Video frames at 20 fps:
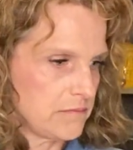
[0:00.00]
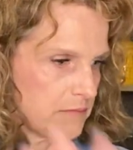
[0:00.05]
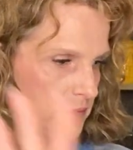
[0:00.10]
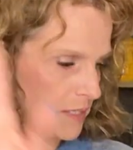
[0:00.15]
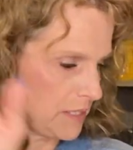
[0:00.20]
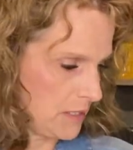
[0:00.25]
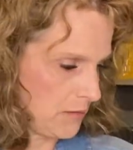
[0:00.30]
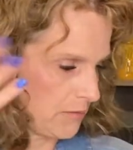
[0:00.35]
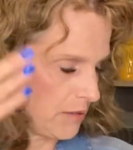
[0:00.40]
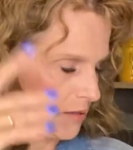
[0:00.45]

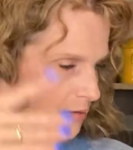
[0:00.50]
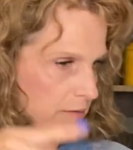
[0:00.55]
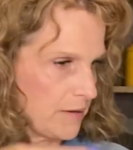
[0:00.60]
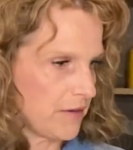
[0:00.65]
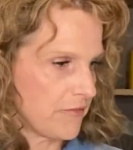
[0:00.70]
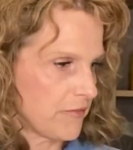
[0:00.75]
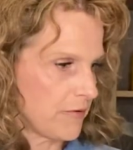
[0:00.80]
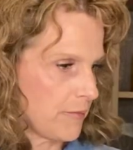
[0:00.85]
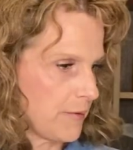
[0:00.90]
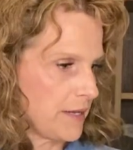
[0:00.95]
anyway,
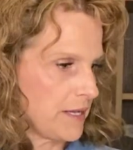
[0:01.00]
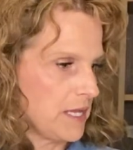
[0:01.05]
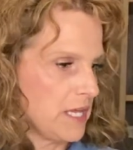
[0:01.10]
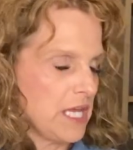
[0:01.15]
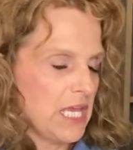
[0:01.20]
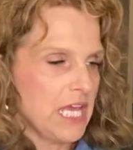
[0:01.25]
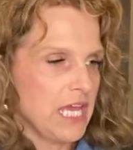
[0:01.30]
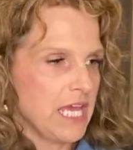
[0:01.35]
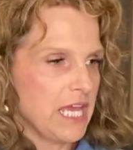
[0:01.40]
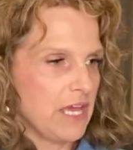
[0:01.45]
wherever it went.
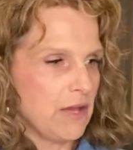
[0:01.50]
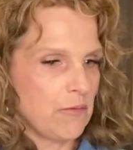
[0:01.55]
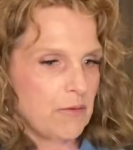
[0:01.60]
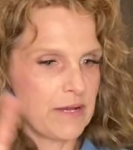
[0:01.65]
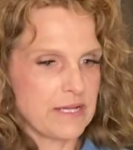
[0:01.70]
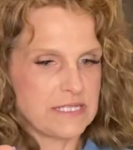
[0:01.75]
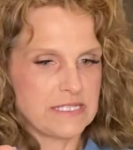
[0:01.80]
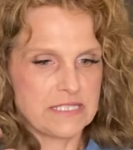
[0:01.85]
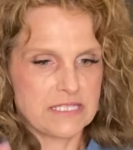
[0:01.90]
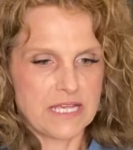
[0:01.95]
It
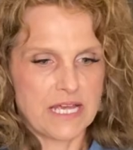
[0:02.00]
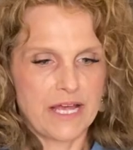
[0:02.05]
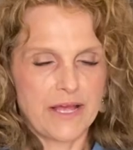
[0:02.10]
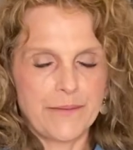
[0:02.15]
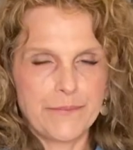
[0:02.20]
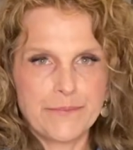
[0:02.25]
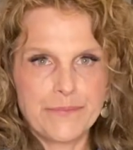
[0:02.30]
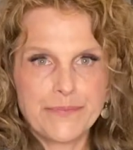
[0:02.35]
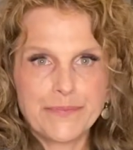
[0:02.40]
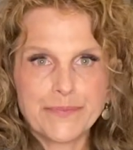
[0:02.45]
was
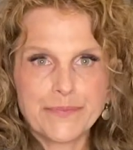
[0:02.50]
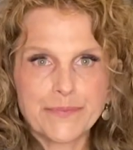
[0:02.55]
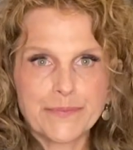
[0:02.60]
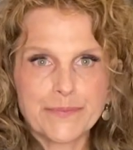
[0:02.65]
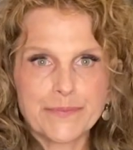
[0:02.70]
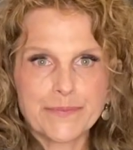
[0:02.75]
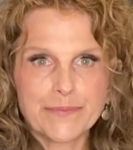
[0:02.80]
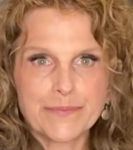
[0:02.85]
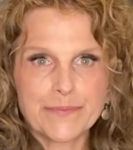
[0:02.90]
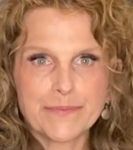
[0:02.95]

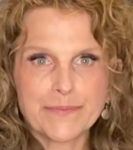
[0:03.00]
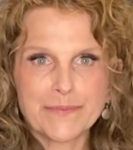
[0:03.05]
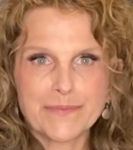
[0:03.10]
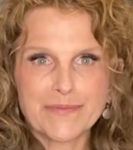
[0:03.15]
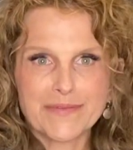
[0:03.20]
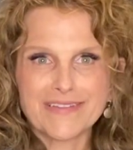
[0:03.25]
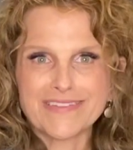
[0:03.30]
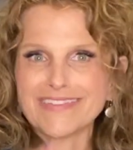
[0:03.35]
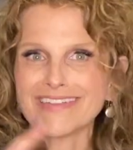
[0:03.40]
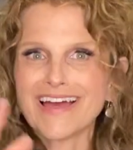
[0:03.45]

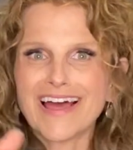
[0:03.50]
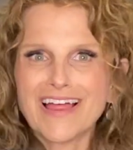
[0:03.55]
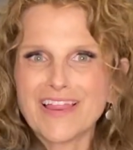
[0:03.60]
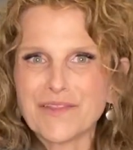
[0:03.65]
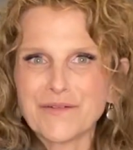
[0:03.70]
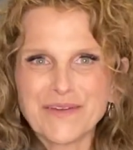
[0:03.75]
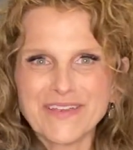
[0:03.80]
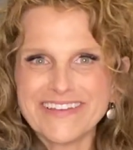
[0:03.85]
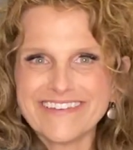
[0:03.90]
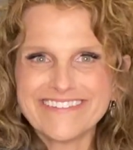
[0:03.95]
the
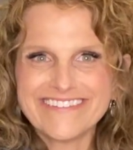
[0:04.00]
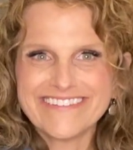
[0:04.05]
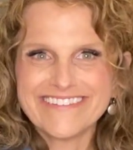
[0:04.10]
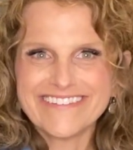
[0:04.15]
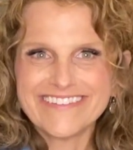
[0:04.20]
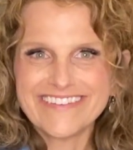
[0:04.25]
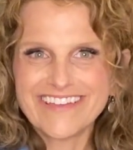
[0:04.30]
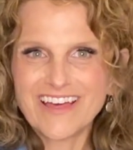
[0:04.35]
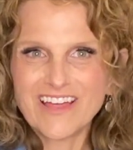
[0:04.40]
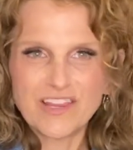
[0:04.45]

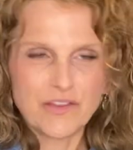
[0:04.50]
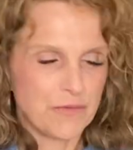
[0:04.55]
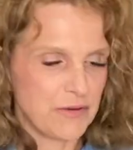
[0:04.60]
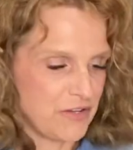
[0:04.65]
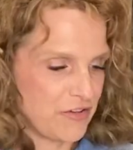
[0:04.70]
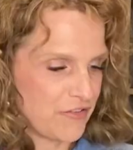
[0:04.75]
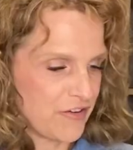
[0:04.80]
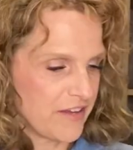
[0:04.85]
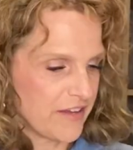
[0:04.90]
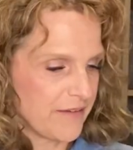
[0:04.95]

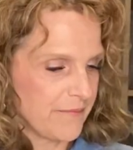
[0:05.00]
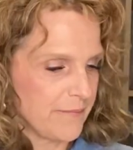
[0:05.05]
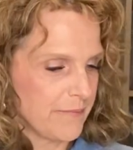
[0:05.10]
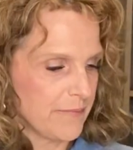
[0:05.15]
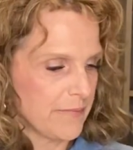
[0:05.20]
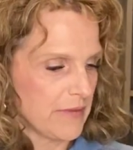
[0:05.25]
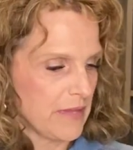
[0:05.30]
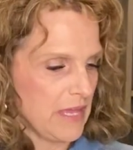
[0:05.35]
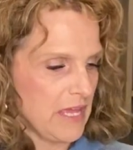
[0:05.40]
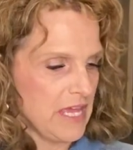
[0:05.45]
Halloween truck.
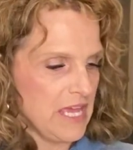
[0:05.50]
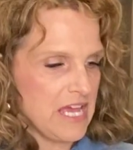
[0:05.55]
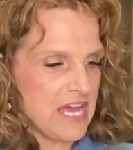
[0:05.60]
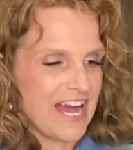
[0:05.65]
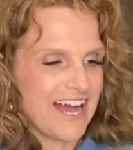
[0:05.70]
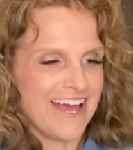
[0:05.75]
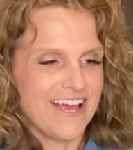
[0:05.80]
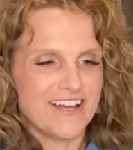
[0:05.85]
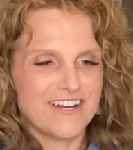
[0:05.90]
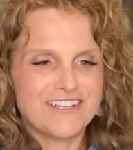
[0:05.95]

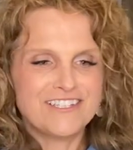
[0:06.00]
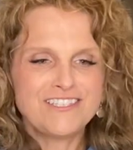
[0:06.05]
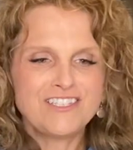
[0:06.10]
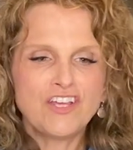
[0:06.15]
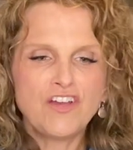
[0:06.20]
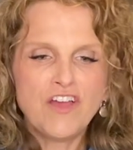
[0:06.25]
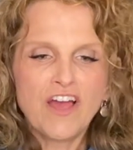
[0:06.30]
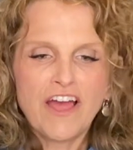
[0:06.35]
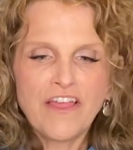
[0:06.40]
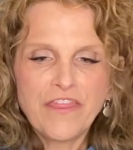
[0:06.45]
I
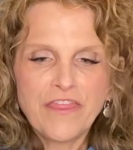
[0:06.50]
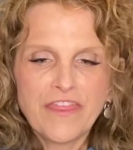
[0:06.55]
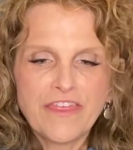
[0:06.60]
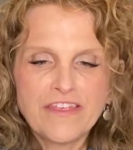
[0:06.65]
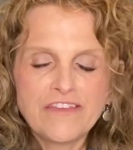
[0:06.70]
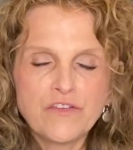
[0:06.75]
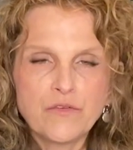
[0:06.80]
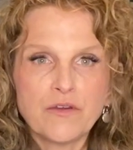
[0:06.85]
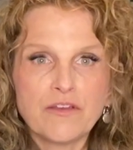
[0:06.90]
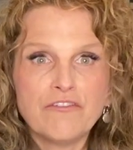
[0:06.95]
also got
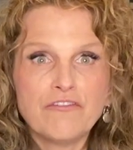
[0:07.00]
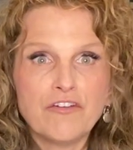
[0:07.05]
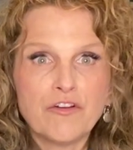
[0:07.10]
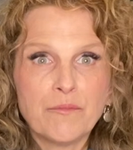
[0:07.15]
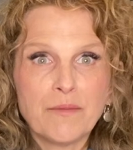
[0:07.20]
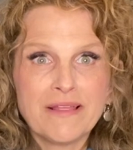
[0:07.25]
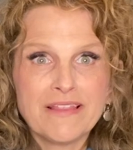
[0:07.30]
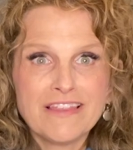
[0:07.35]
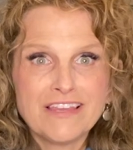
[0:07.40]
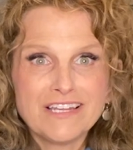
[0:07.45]
this one for
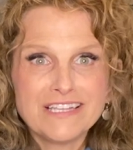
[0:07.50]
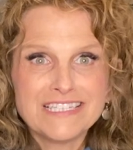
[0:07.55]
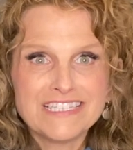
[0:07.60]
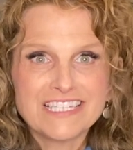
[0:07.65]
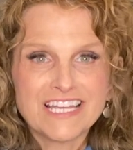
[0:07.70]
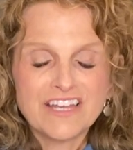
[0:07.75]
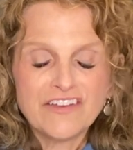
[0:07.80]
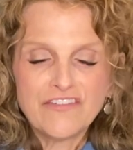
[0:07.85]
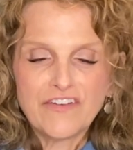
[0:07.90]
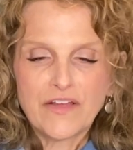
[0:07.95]
my little
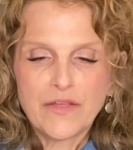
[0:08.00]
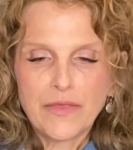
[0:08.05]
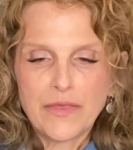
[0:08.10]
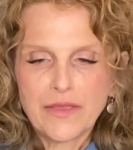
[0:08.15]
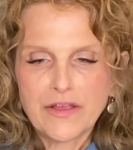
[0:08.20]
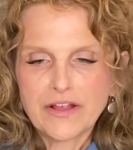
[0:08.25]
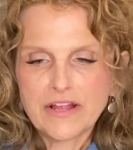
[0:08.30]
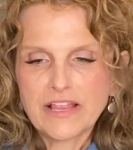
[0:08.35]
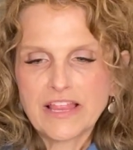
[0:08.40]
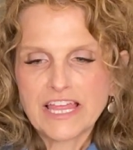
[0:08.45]

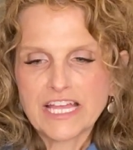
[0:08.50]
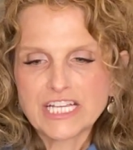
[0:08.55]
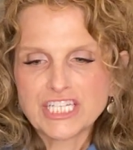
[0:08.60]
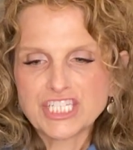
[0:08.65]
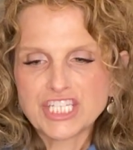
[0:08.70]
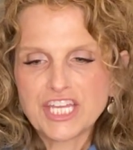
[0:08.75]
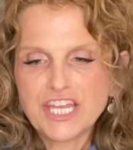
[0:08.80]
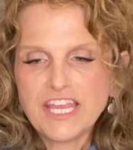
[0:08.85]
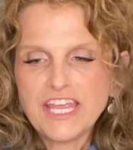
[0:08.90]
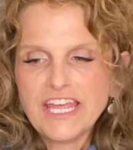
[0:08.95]
sunflower
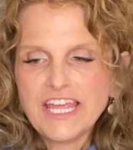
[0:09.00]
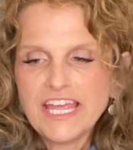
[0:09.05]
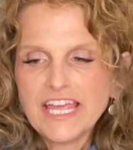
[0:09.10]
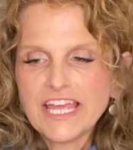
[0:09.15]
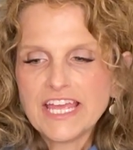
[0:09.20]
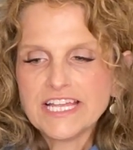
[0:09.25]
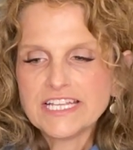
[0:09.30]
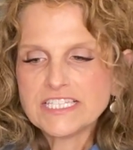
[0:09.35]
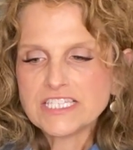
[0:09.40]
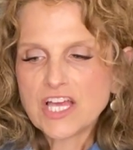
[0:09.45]
collection.
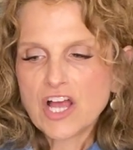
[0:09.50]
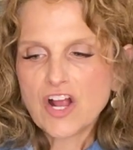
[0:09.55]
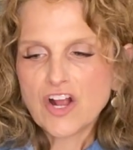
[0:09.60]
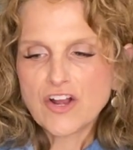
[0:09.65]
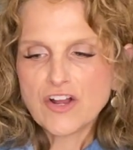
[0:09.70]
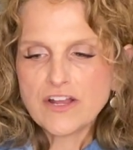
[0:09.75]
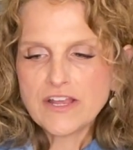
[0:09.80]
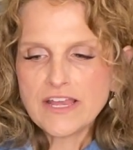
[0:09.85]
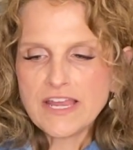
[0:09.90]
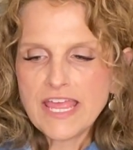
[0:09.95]
It's
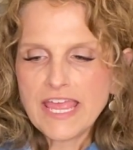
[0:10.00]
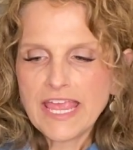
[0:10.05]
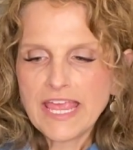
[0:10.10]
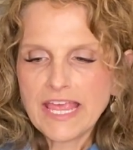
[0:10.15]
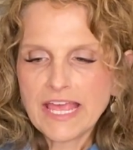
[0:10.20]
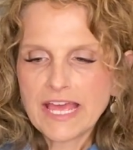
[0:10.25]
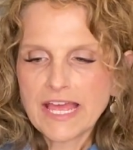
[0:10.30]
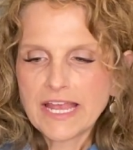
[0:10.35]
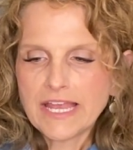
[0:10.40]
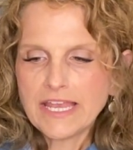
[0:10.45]
Heart and
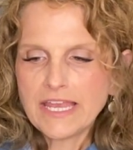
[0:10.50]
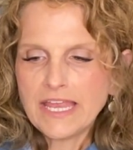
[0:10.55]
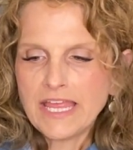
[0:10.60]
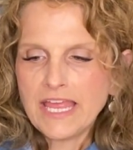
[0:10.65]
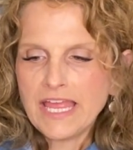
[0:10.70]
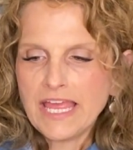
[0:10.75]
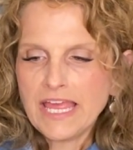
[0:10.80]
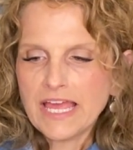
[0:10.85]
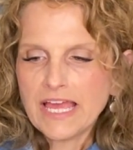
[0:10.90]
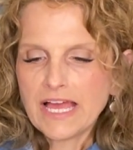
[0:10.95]
Hand
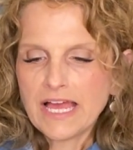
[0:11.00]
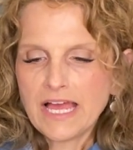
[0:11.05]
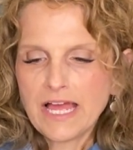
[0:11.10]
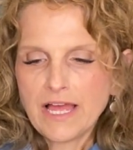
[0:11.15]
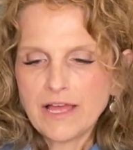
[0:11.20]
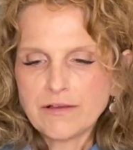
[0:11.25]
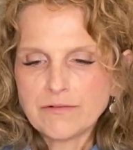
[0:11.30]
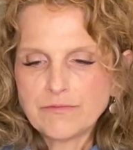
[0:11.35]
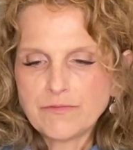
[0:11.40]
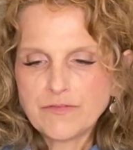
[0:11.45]

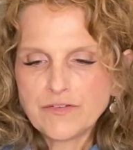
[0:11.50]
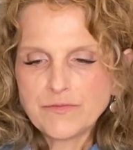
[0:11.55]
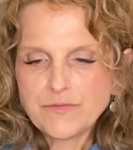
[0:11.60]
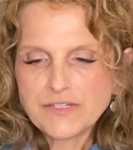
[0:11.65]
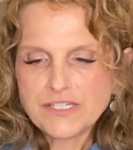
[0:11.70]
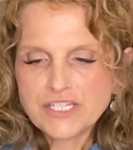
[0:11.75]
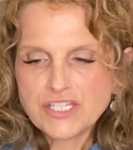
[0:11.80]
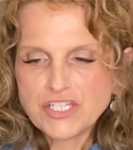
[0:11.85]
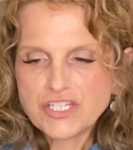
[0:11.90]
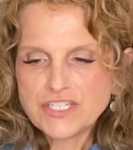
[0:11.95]
from
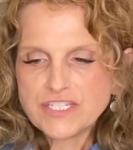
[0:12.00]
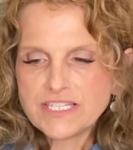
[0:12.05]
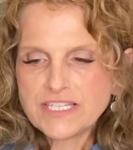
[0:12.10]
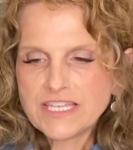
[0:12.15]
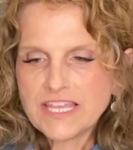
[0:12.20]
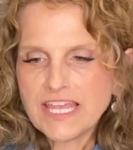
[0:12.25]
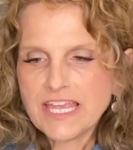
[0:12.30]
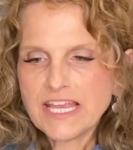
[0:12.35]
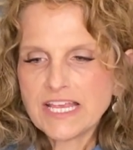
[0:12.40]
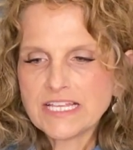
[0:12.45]
Stitches
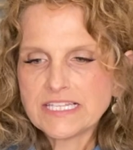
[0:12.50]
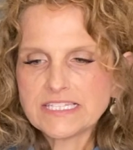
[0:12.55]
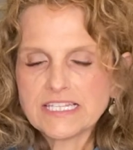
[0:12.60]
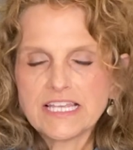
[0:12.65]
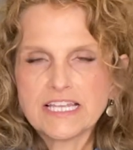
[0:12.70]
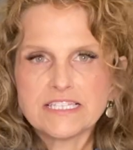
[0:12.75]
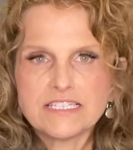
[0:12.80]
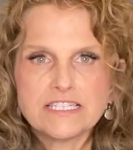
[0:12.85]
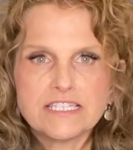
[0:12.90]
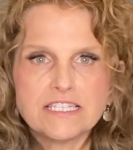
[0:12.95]
and Things.
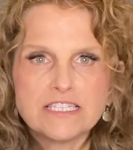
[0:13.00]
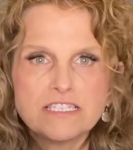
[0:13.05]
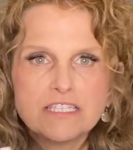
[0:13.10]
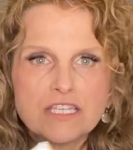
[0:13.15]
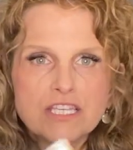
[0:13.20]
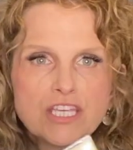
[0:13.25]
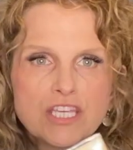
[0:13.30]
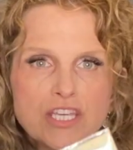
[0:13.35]
It's this